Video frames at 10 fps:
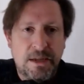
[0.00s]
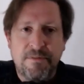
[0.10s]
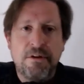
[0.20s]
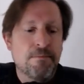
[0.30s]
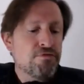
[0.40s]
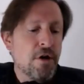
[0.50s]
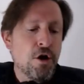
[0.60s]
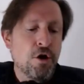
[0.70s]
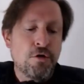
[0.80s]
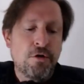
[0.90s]
I'm very
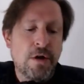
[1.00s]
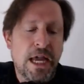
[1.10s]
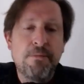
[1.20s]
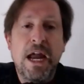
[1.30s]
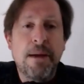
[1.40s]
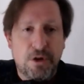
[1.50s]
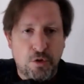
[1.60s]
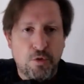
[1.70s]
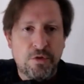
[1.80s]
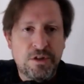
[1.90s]
pro Abraham
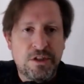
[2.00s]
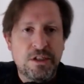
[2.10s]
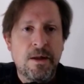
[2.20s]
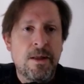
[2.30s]
Accords.